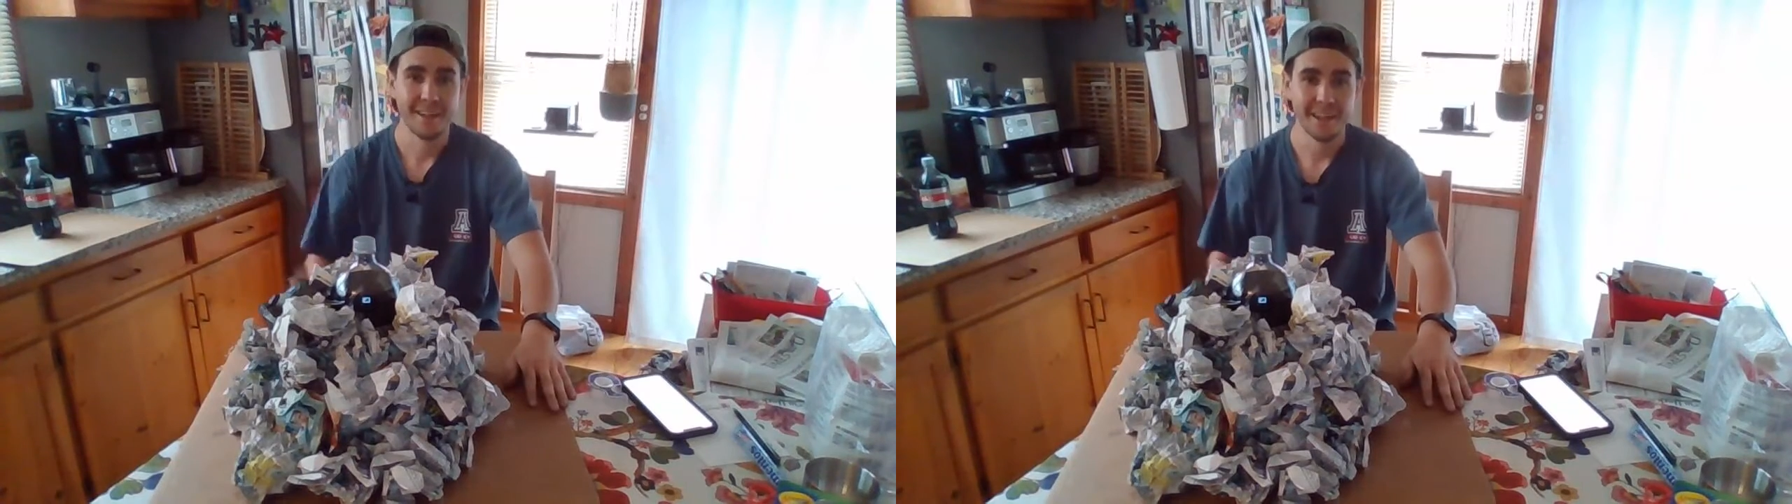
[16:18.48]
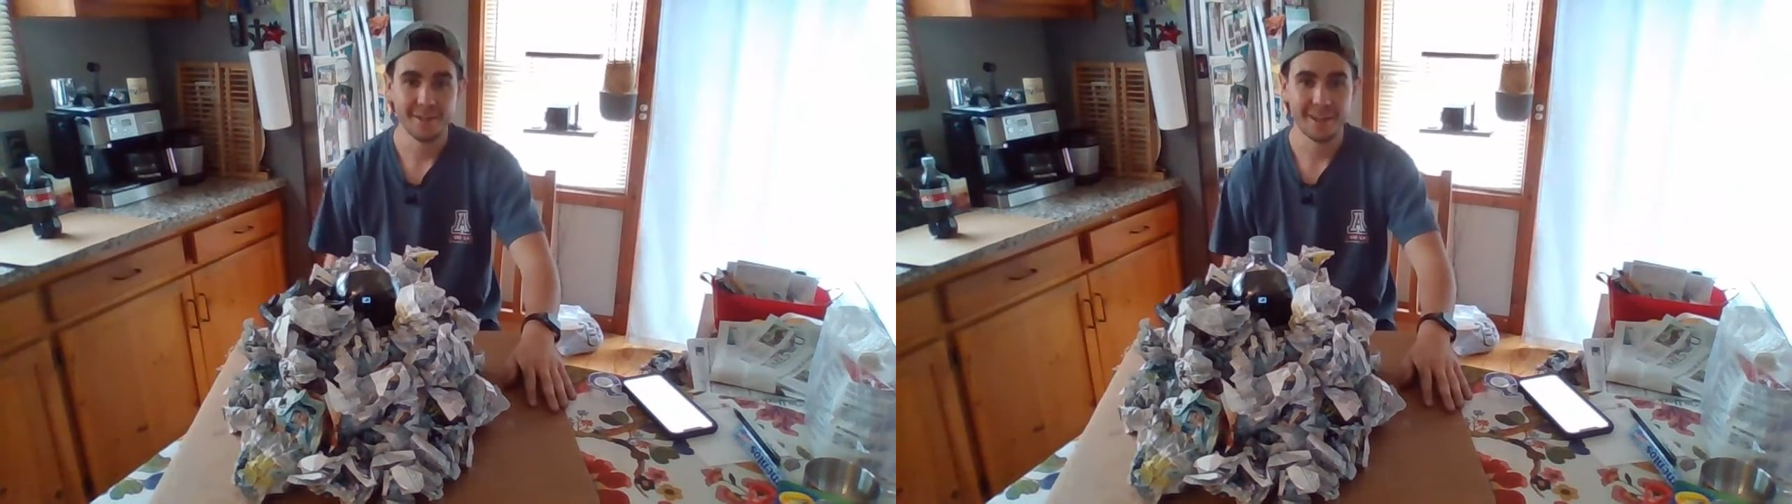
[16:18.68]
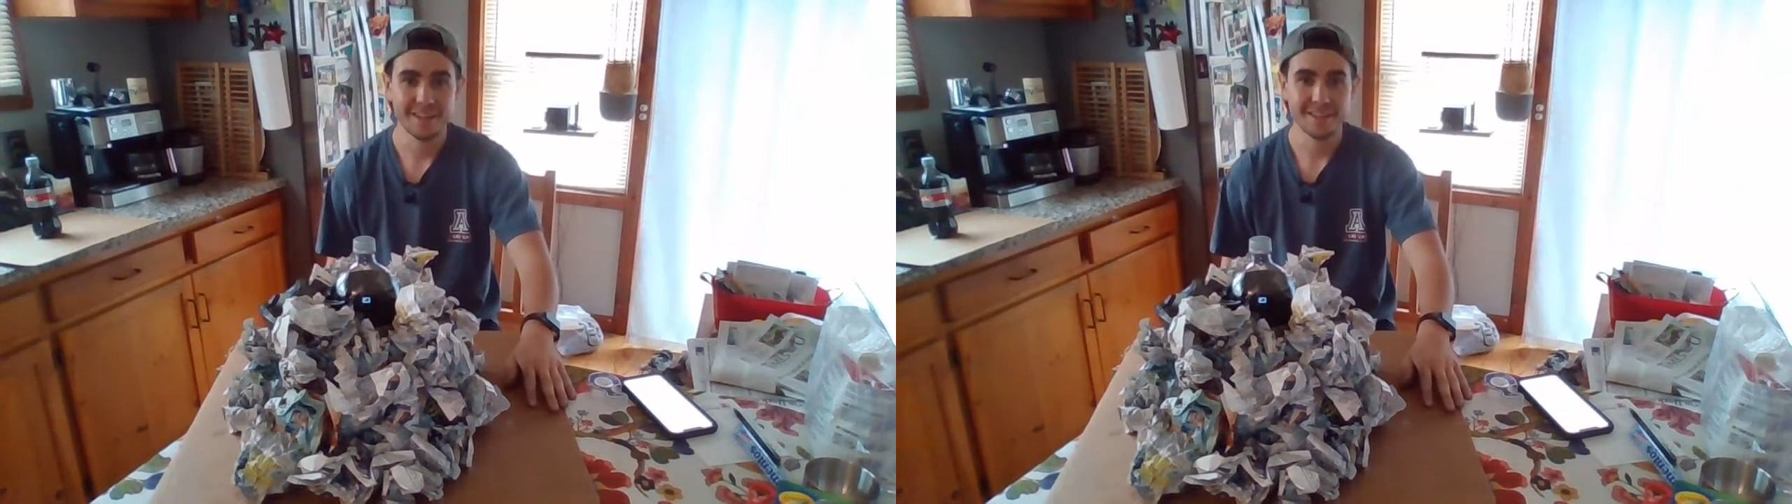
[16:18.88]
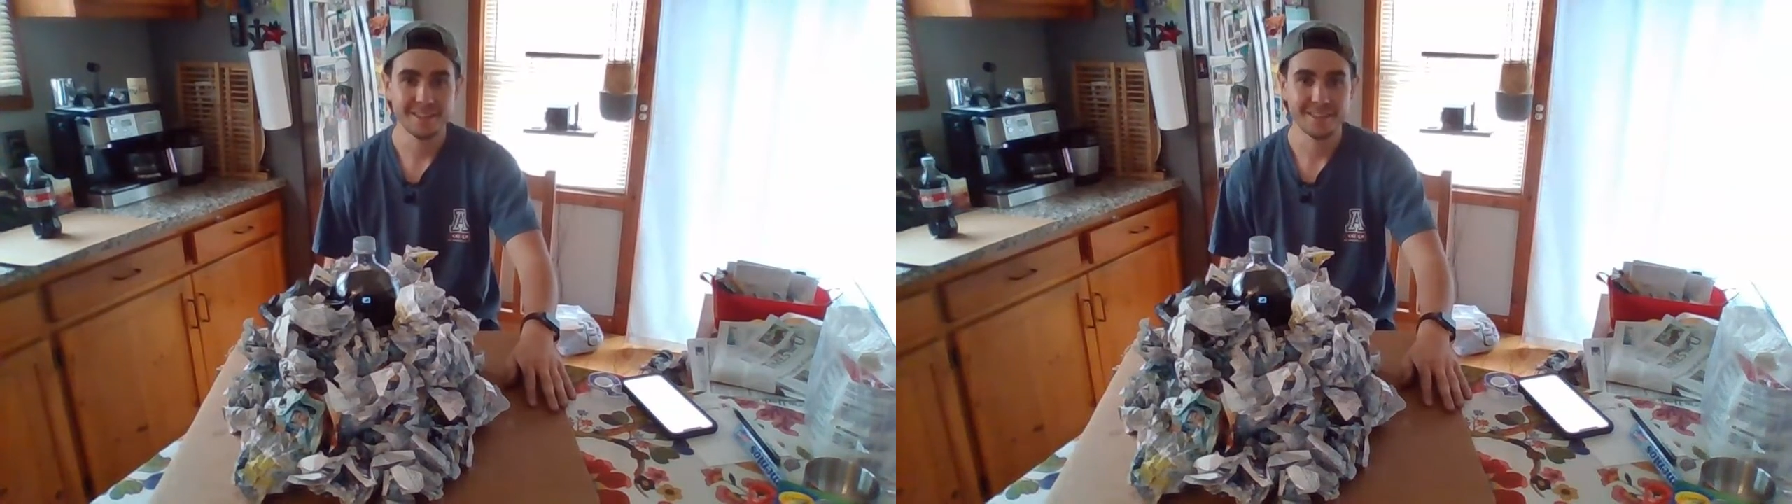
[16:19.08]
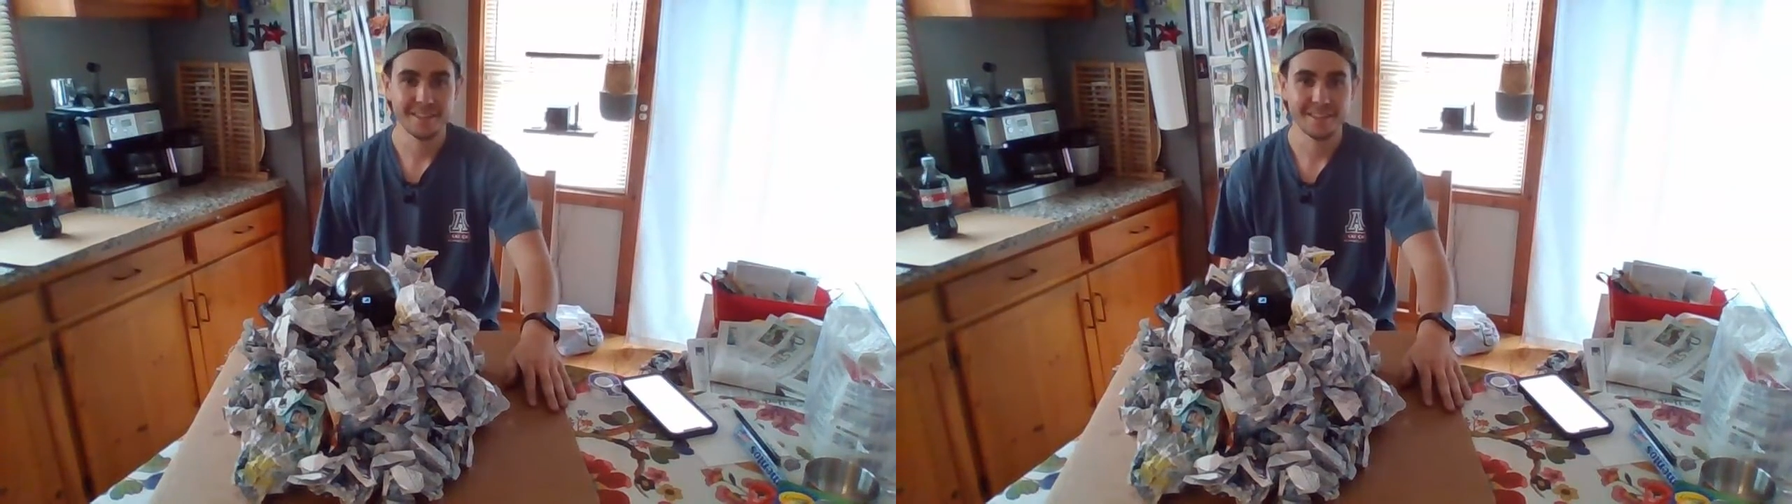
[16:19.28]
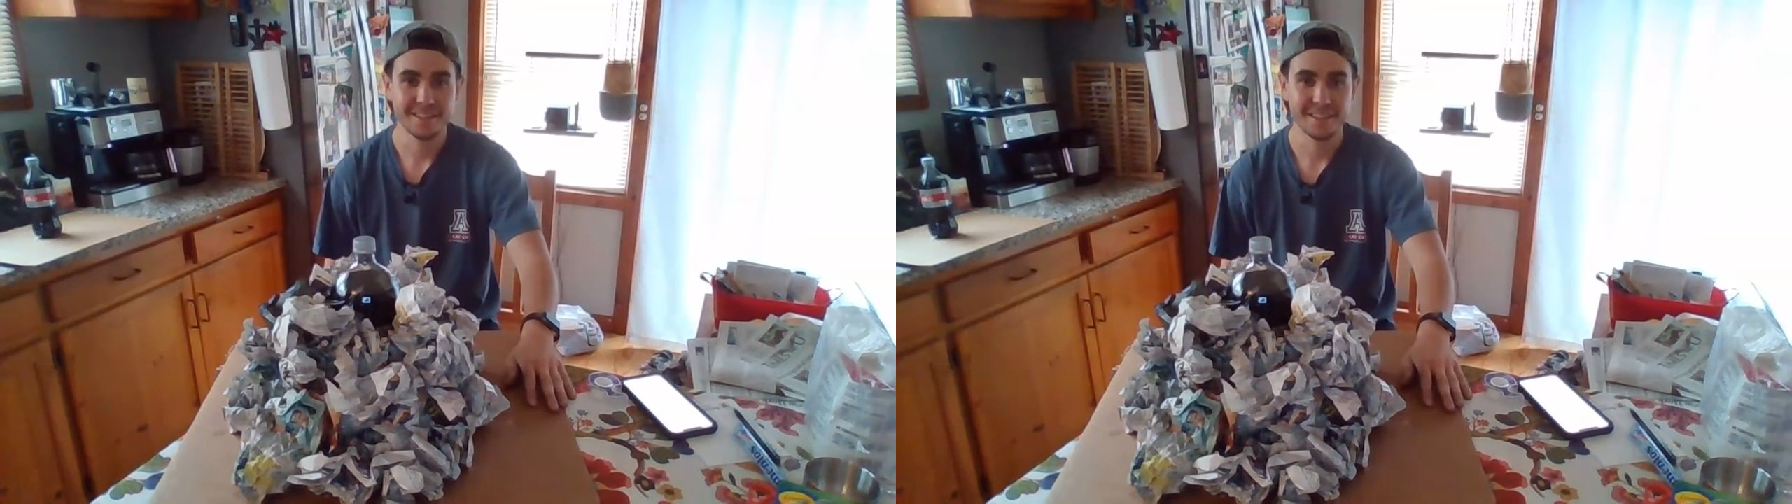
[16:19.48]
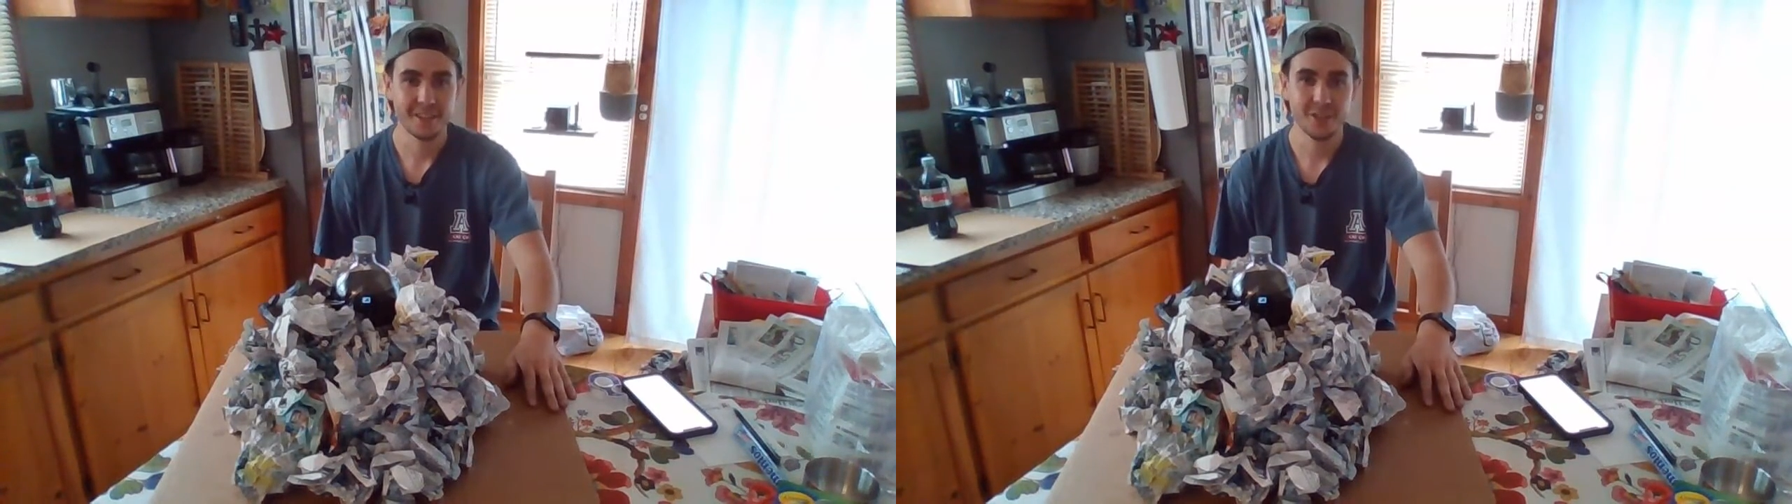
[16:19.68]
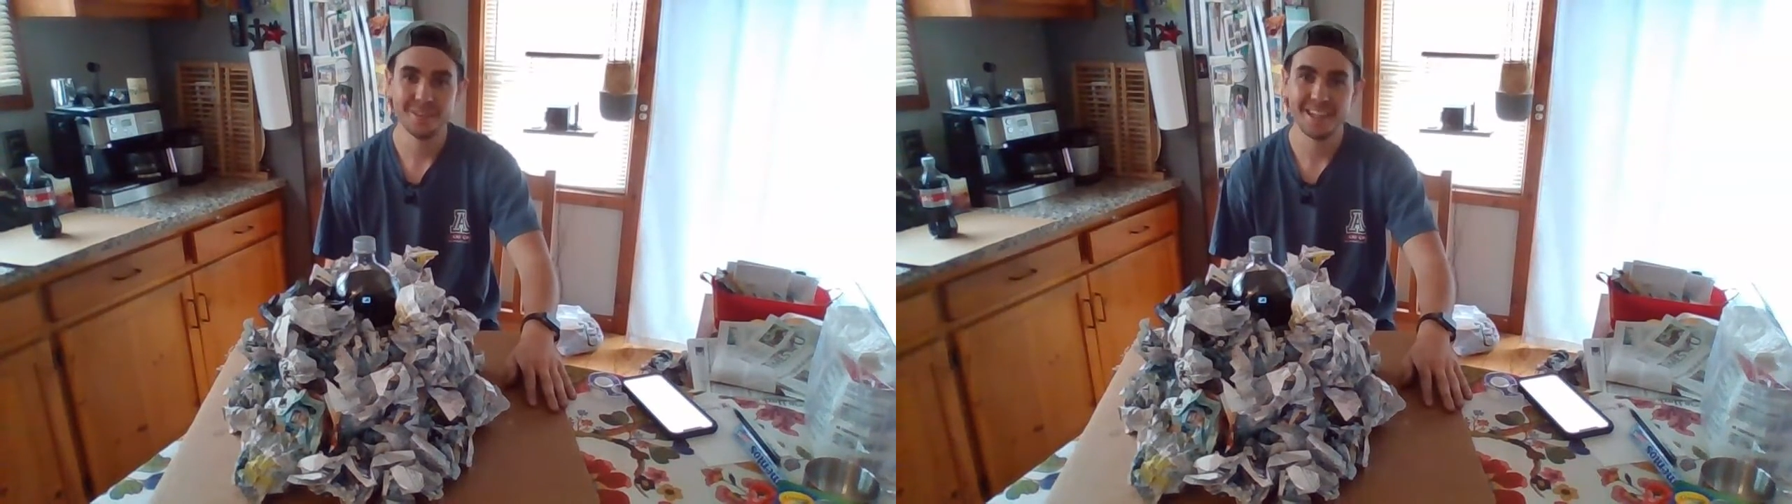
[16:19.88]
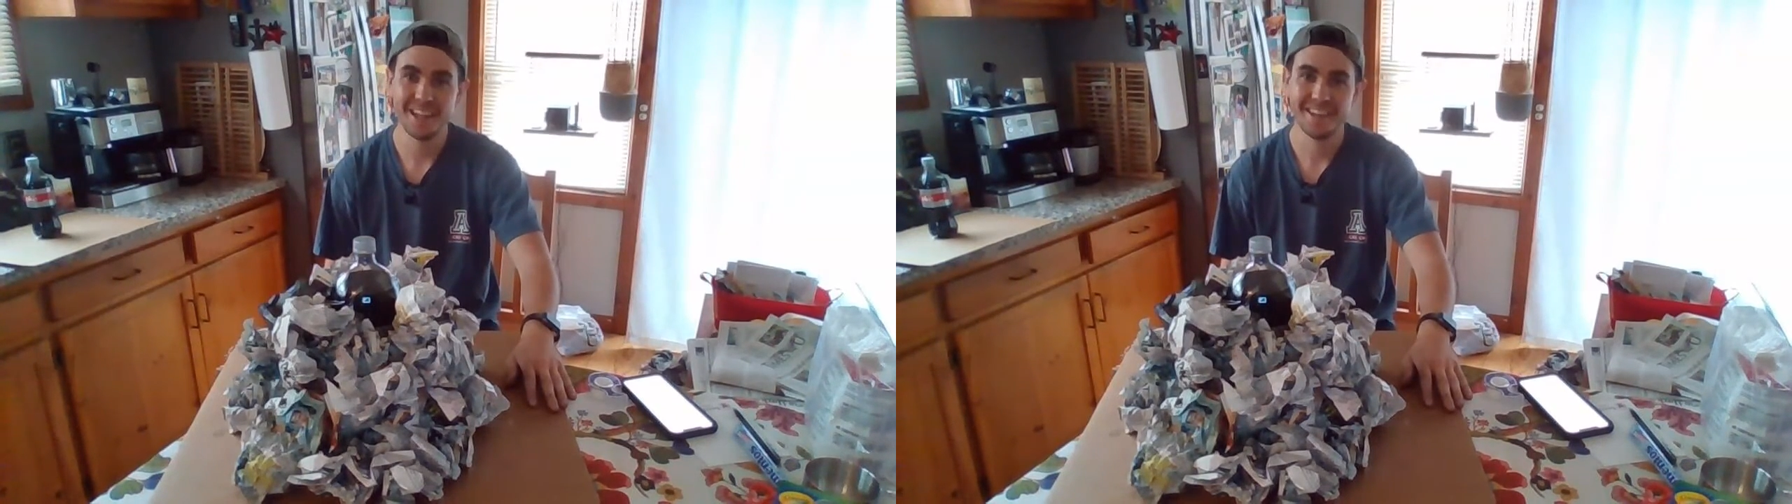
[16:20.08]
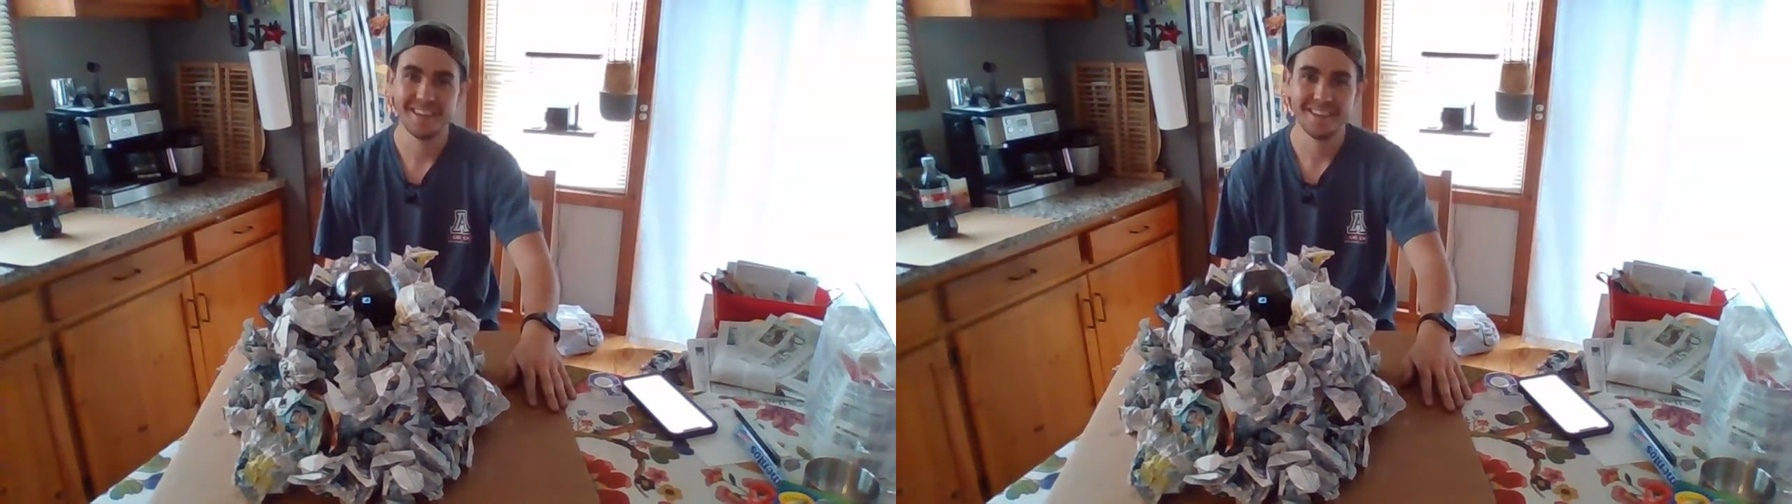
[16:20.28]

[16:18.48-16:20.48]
thank you guys. See you Tuesday.